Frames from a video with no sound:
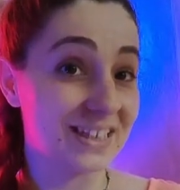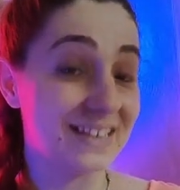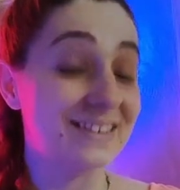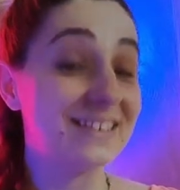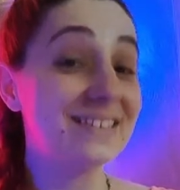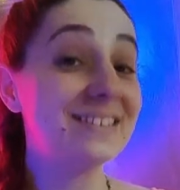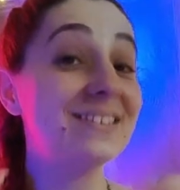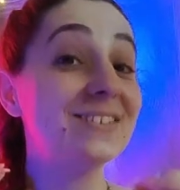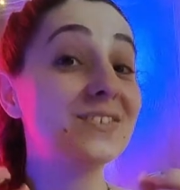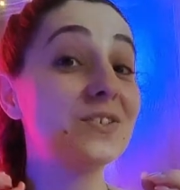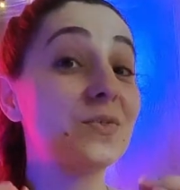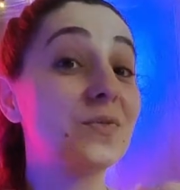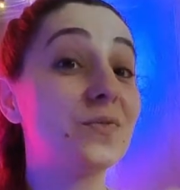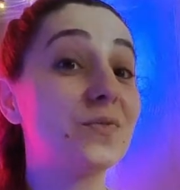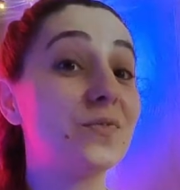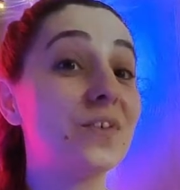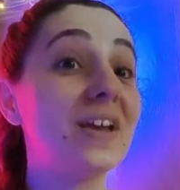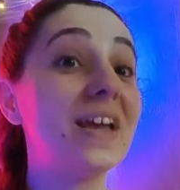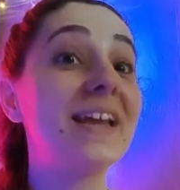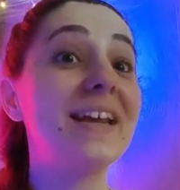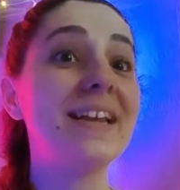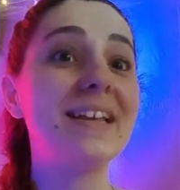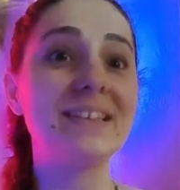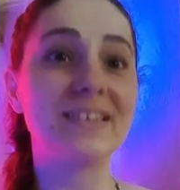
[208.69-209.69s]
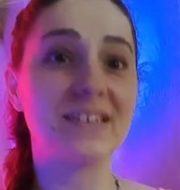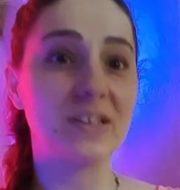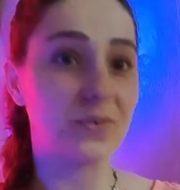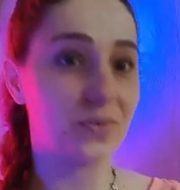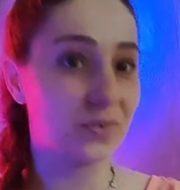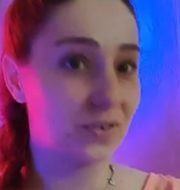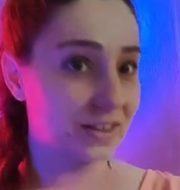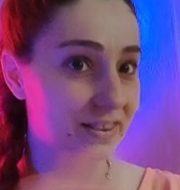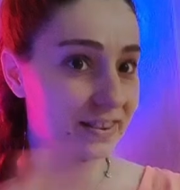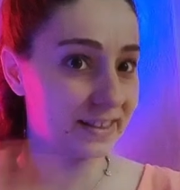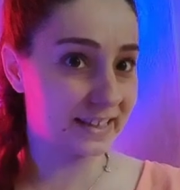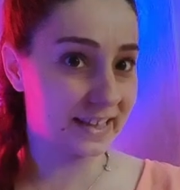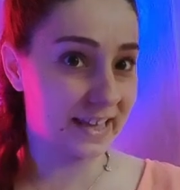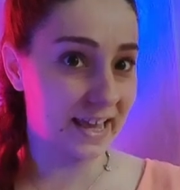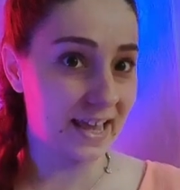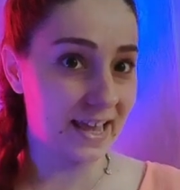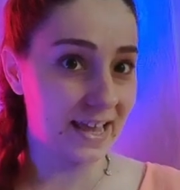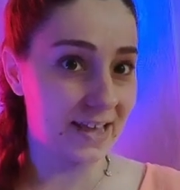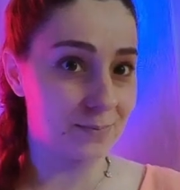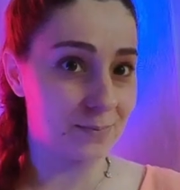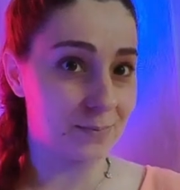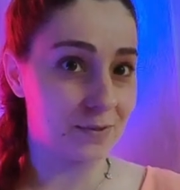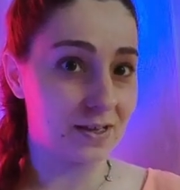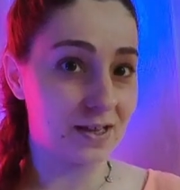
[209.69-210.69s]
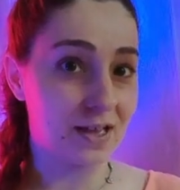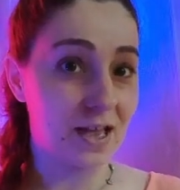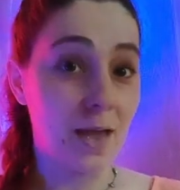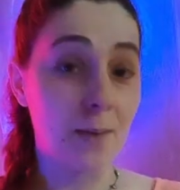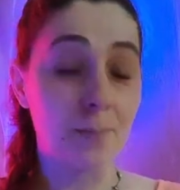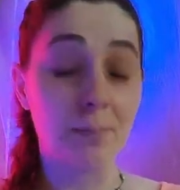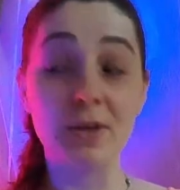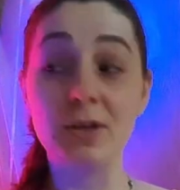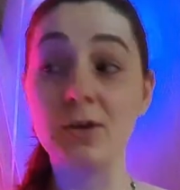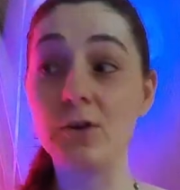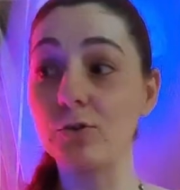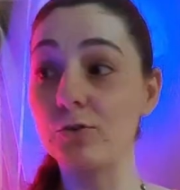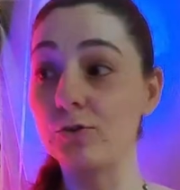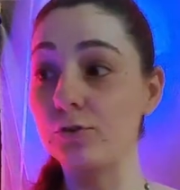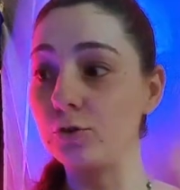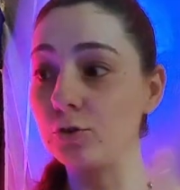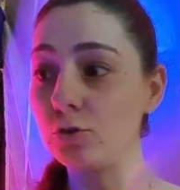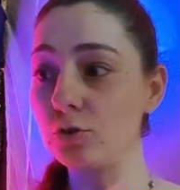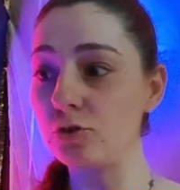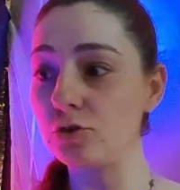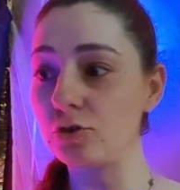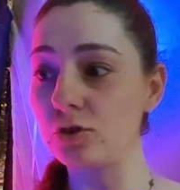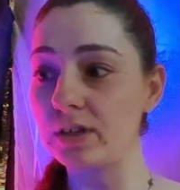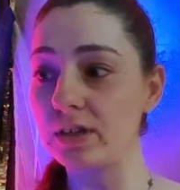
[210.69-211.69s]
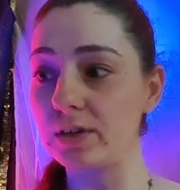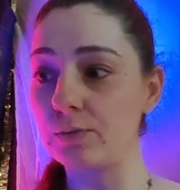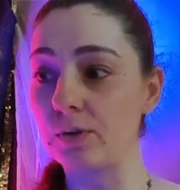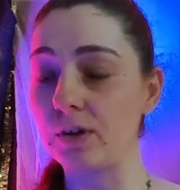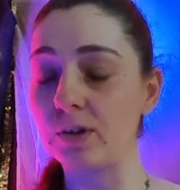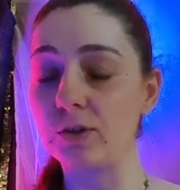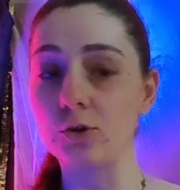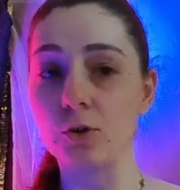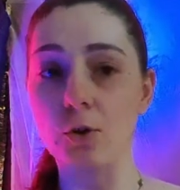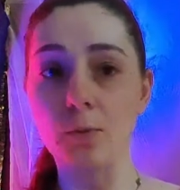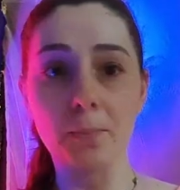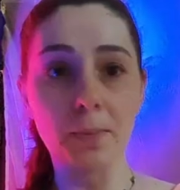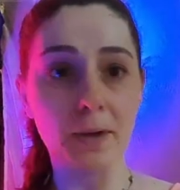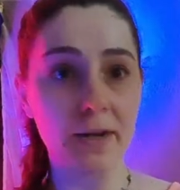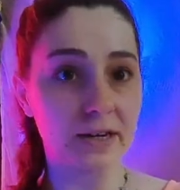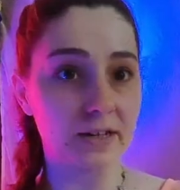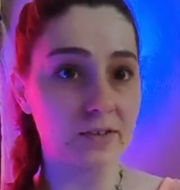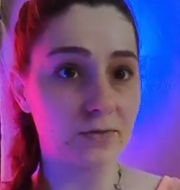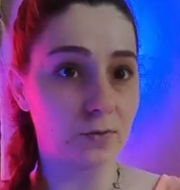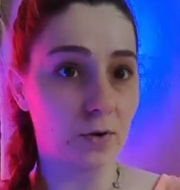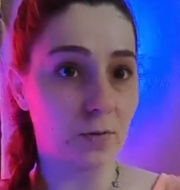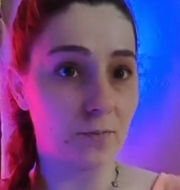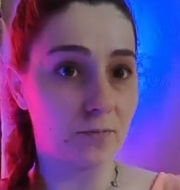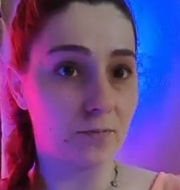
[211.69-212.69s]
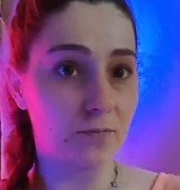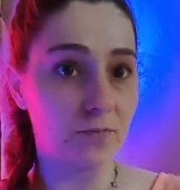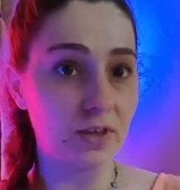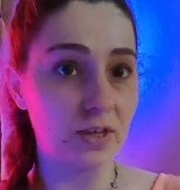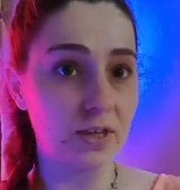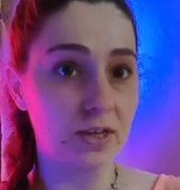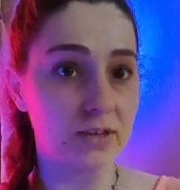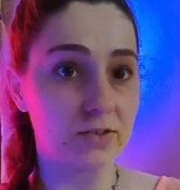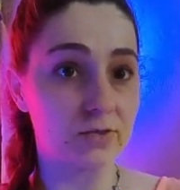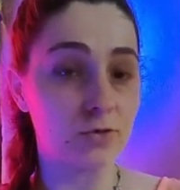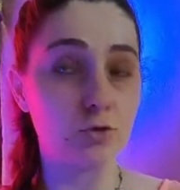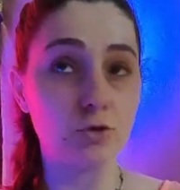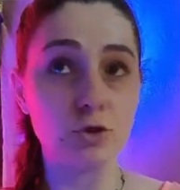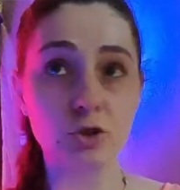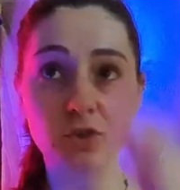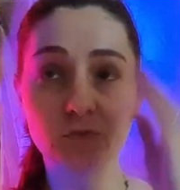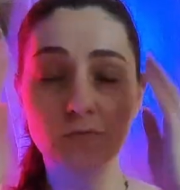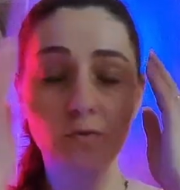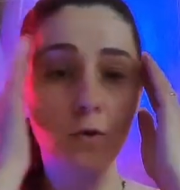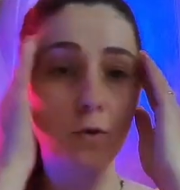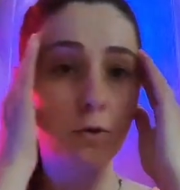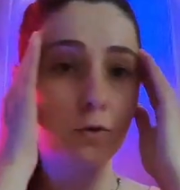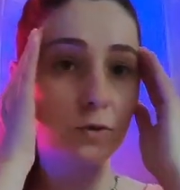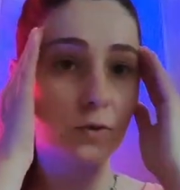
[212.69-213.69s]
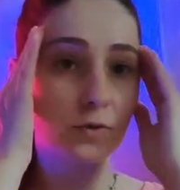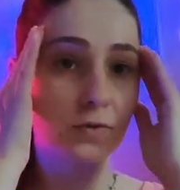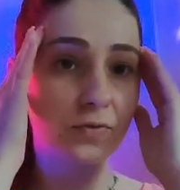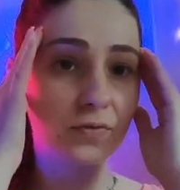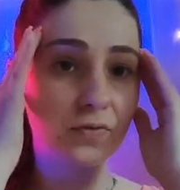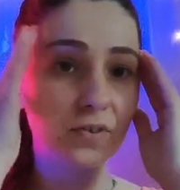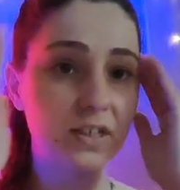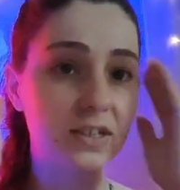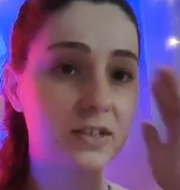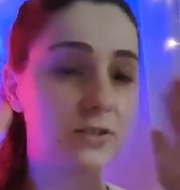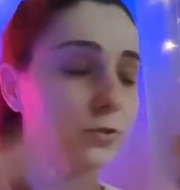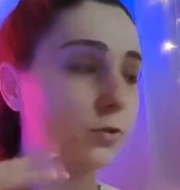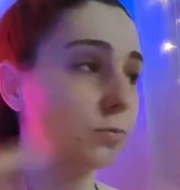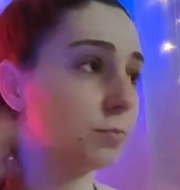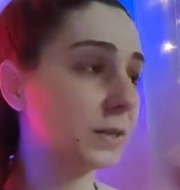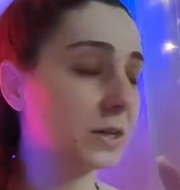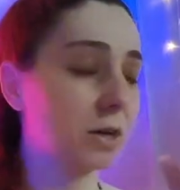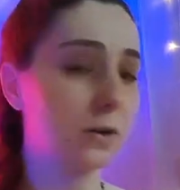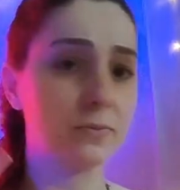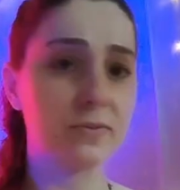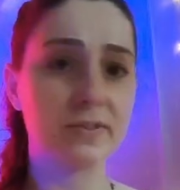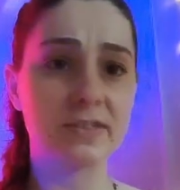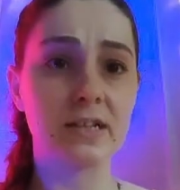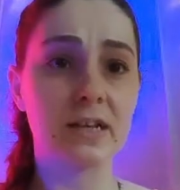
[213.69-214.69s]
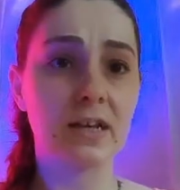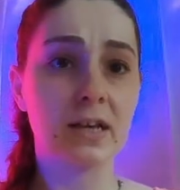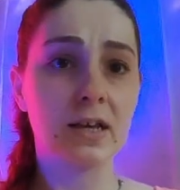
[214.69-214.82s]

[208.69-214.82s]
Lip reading: This is a very different game, because usually when you operate from fears, you just follow your fears, you become